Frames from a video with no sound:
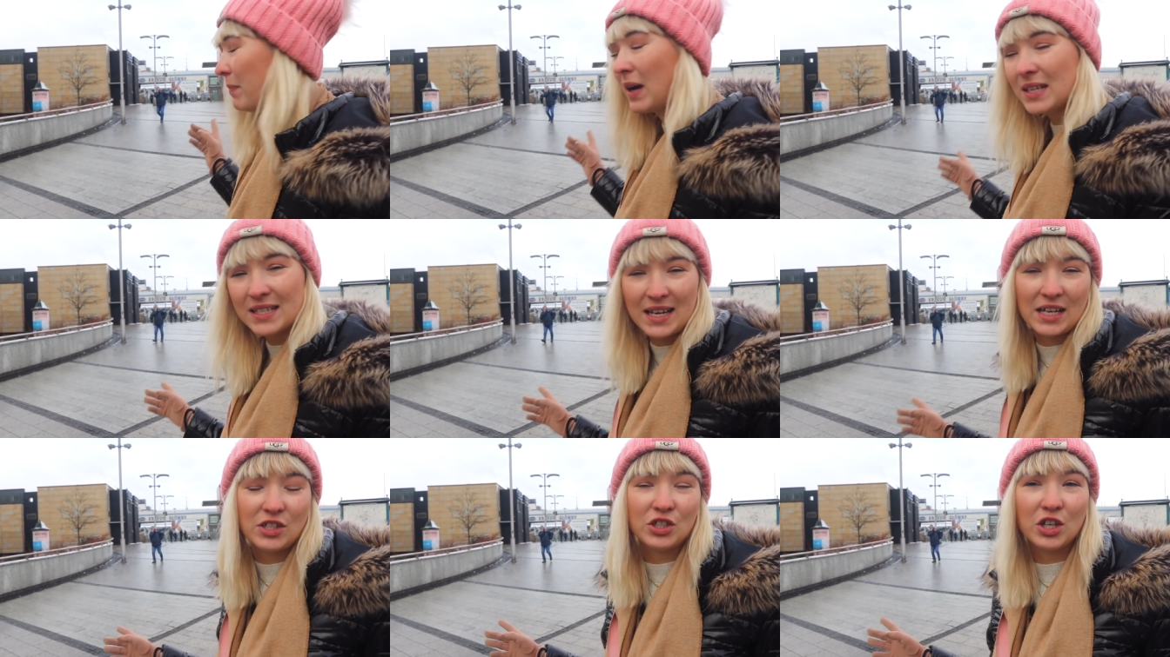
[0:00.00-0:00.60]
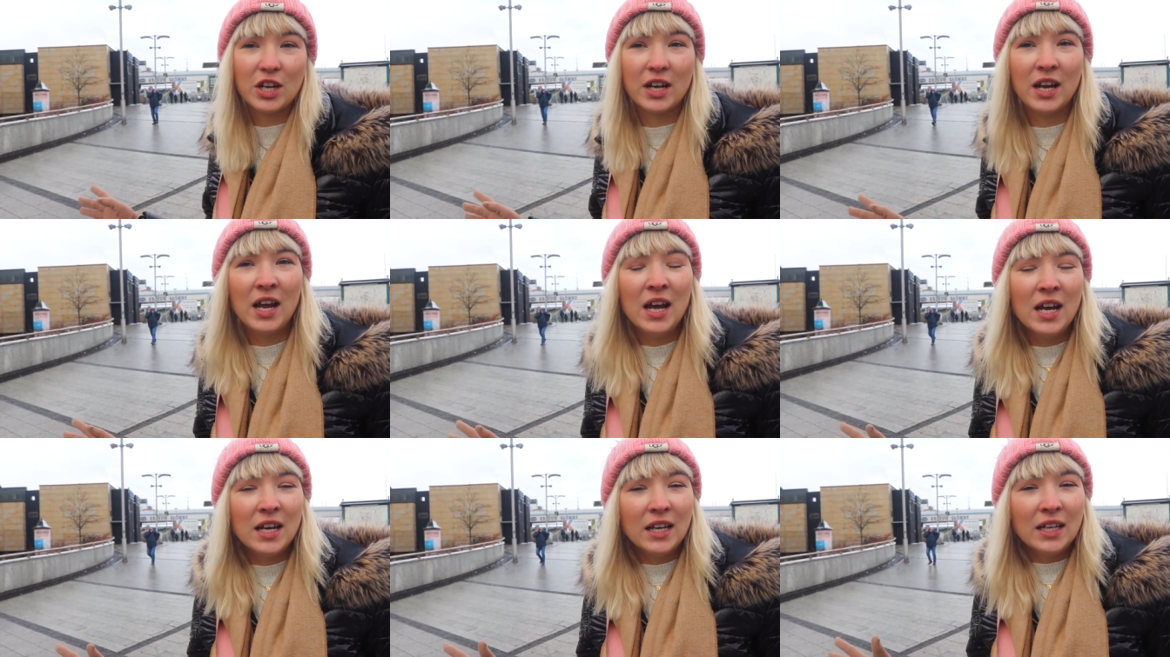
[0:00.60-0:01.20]
bus station,
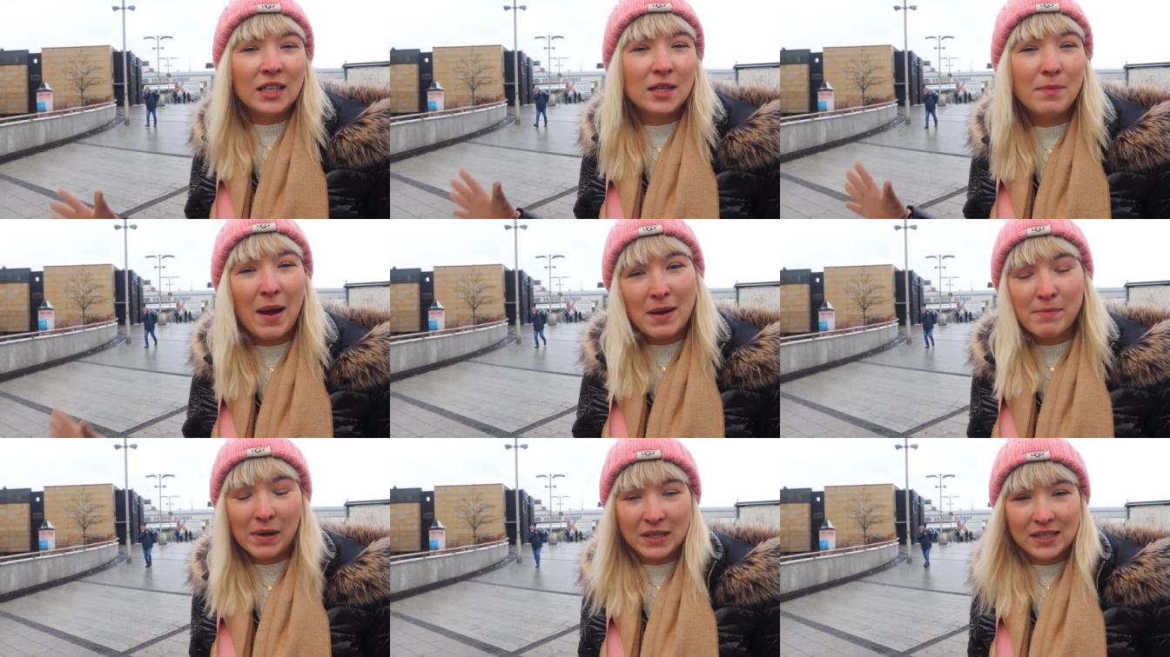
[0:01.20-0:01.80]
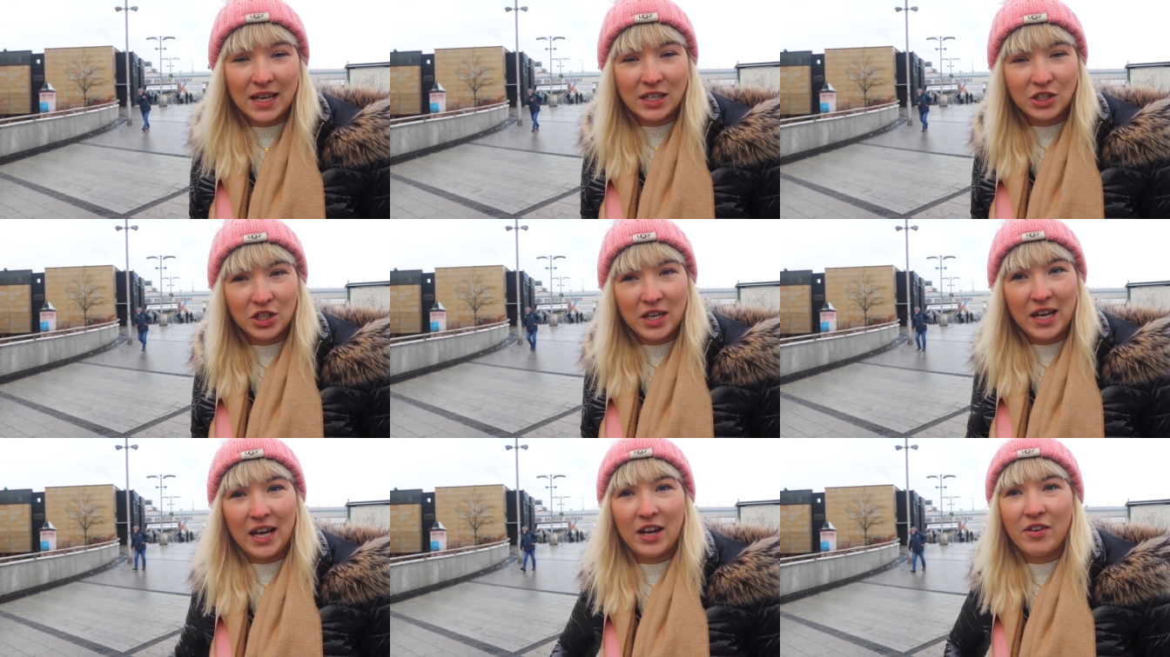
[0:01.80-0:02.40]
the main bus
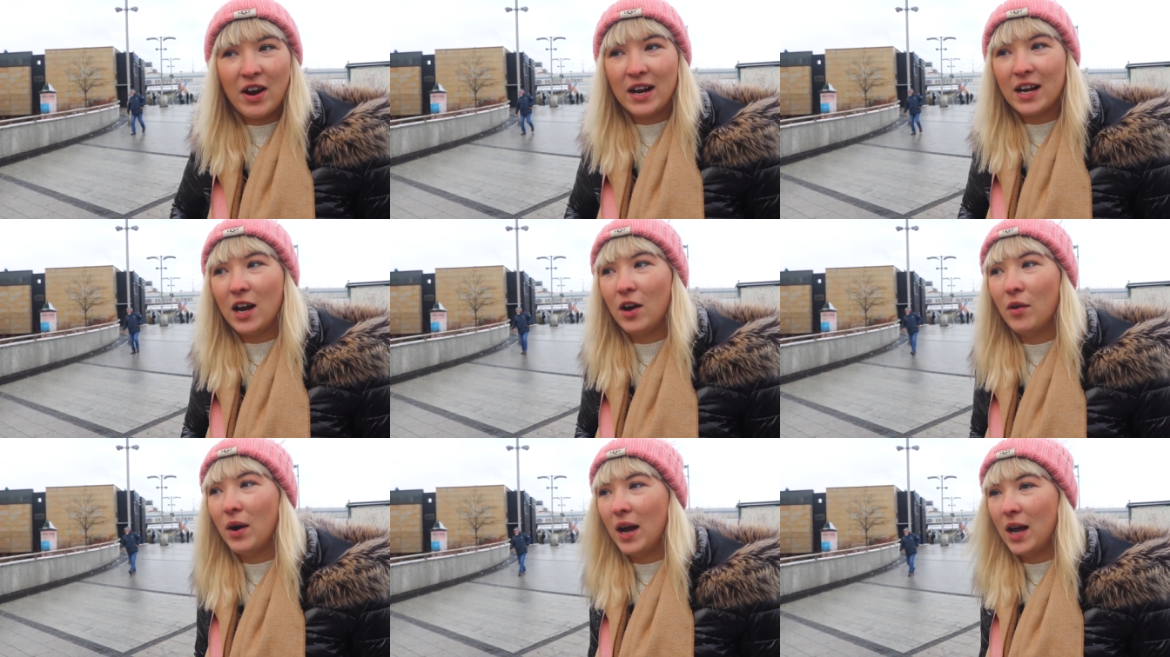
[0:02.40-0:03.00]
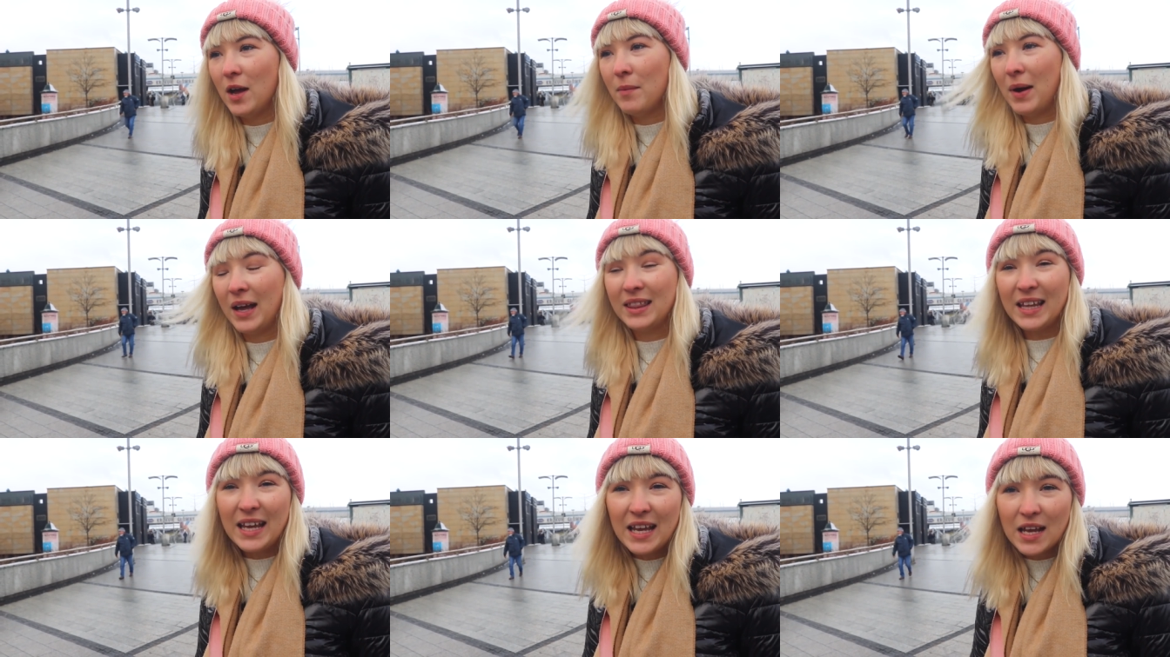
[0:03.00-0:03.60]
station here in Krakow. I
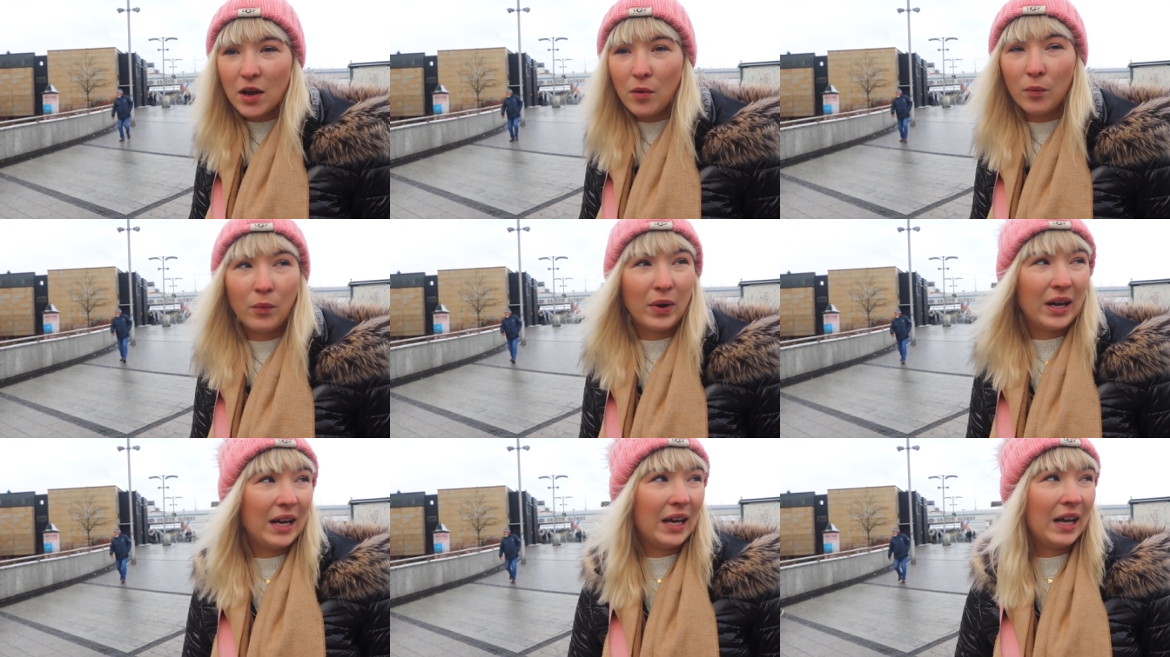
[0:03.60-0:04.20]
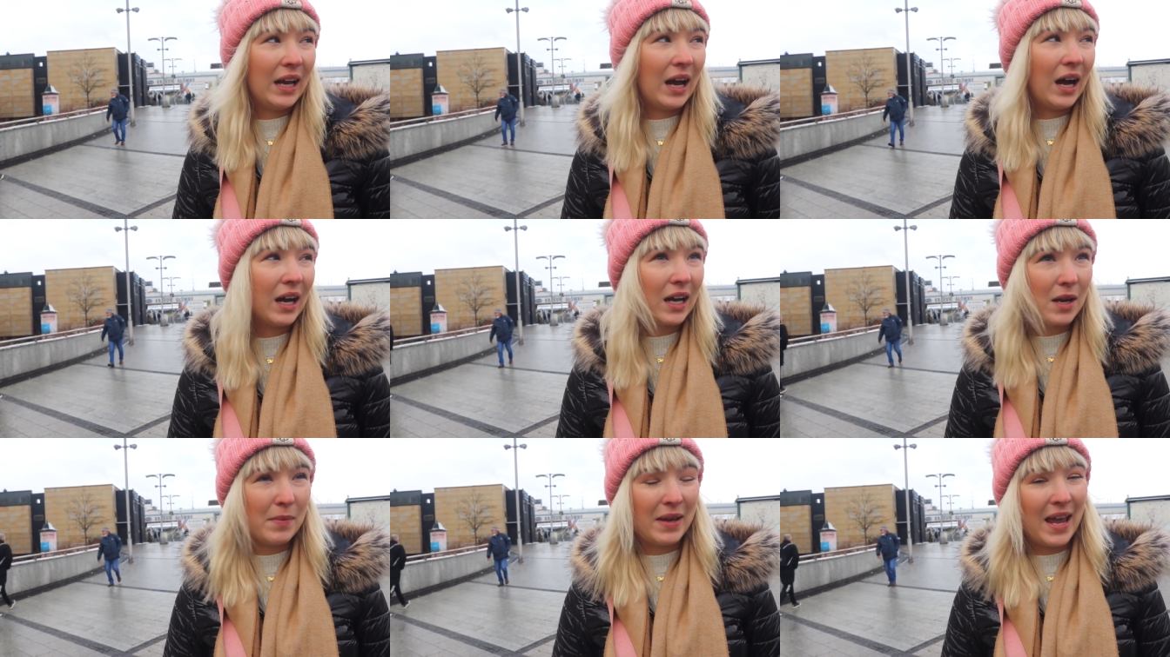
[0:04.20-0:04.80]
think we are
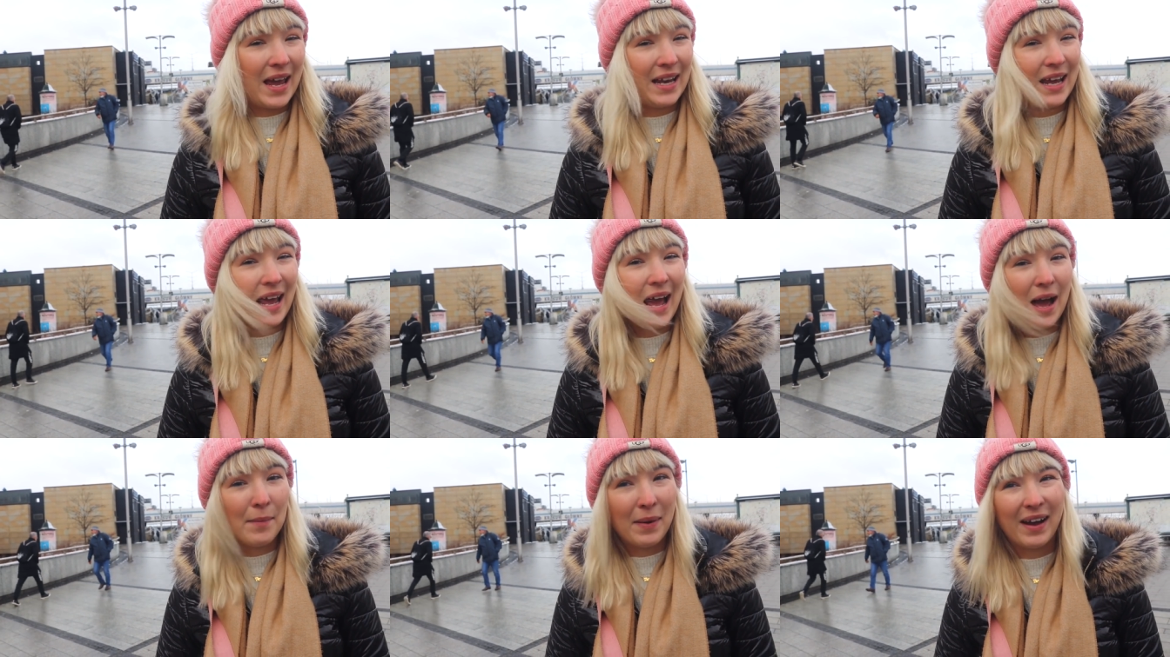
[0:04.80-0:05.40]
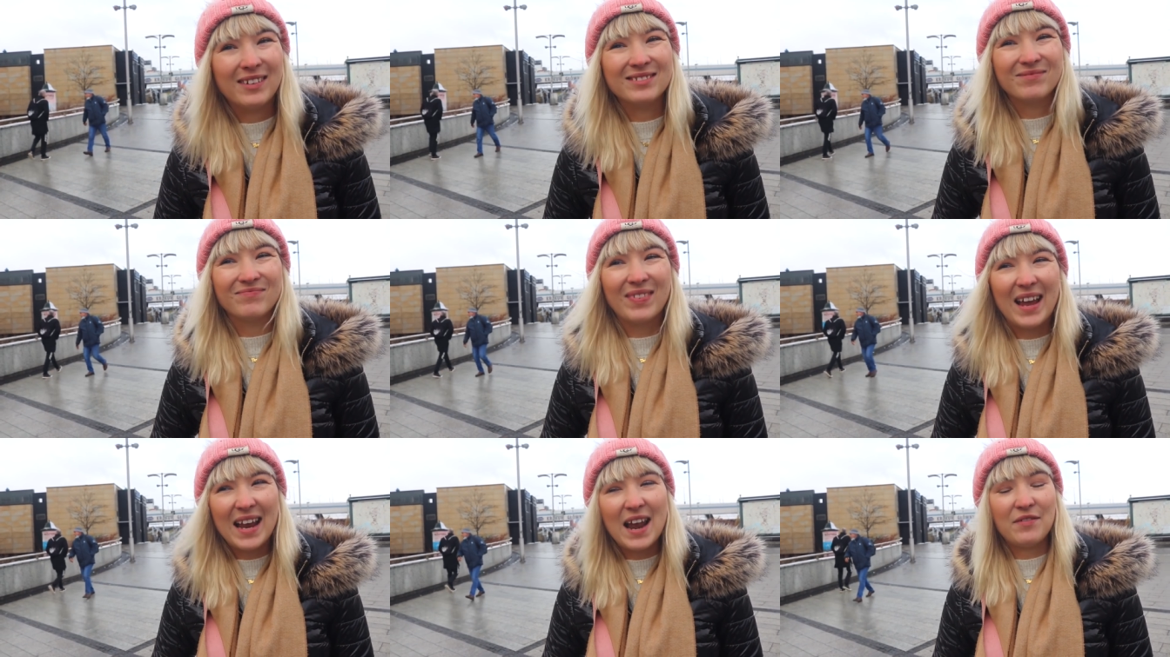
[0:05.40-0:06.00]
going to be getting it at about
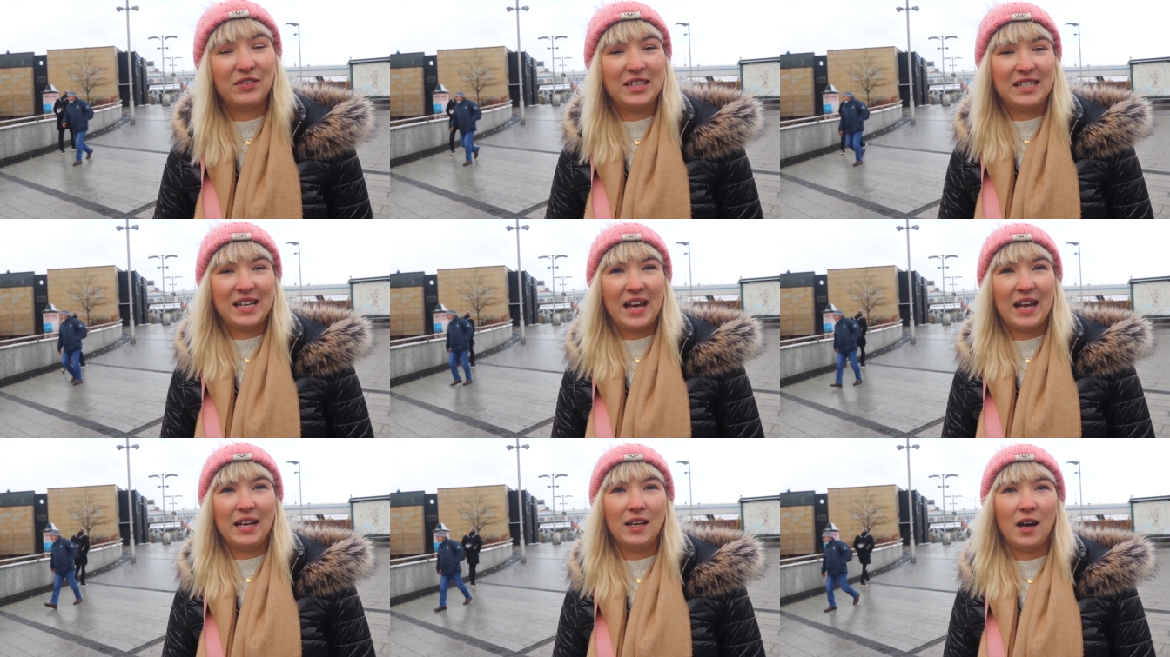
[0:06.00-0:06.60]
11:10.